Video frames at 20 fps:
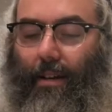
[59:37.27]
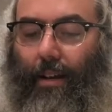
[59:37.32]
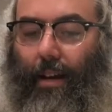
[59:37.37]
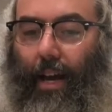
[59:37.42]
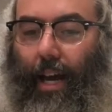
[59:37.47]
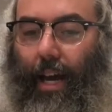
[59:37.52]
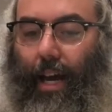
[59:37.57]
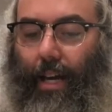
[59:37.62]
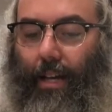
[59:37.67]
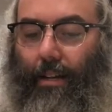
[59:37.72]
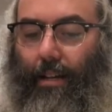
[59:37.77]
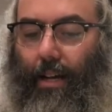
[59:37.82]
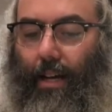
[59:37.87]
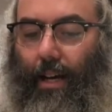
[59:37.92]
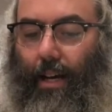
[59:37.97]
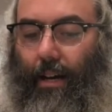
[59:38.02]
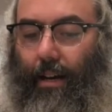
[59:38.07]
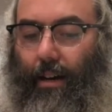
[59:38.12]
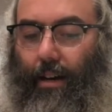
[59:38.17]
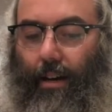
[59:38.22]
And
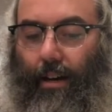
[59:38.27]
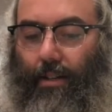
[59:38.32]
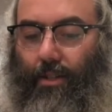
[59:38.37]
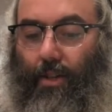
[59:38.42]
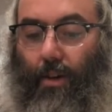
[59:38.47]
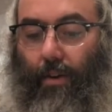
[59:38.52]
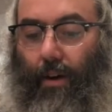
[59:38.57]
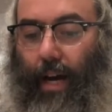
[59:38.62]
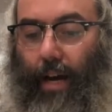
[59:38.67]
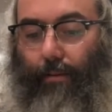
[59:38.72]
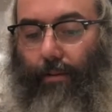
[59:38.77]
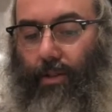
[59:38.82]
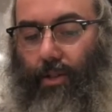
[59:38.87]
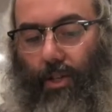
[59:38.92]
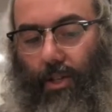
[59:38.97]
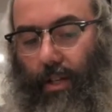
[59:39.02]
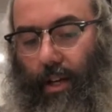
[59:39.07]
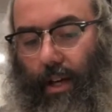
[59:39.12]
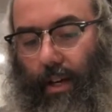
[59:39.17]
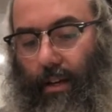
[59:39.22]
so I was
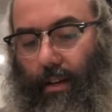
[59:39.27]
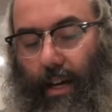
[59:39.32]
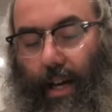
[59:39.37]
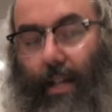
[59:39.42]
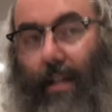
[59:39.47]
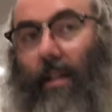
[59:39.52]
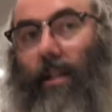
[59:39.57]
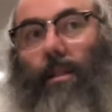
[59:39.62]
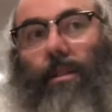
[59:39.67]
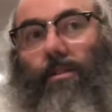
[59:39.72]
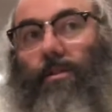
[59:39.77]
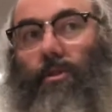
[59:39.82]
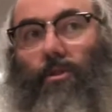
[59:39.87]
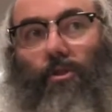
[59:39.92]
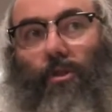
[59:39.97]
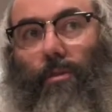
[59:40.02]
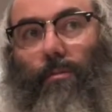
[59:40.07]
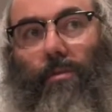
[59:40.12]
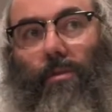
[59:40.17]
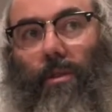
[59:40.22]
just like, I didn't listen to
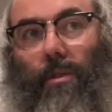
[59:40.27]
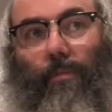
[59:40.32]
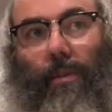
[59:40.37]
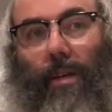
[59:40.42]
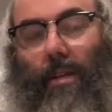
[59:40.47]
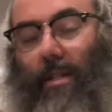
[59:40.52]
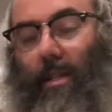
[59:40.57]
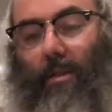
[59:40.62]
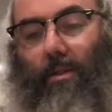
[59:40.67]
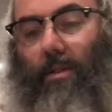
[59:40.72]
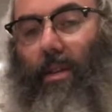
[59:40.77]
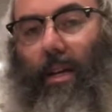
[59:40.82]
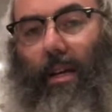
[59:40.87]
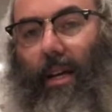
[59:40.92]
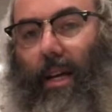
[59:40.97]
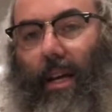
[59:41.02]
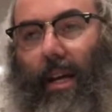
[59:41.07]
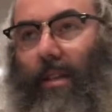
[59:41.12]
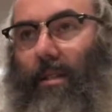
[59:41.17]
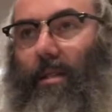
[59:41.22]
Jewish music because I was like,
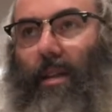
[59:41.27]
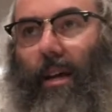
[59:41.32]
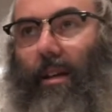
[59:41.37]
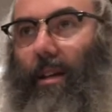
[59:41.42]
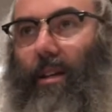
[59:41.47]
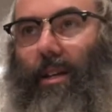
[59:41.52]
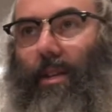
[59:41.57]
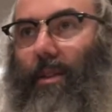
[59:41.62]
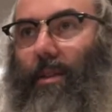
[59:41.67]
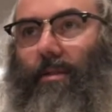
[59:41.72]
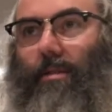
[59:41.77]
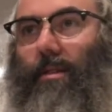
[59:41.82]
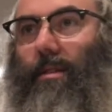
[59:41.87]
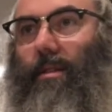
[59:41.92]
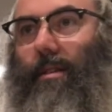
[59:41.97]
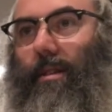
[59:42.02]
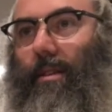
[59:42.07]
I can't stand any of this.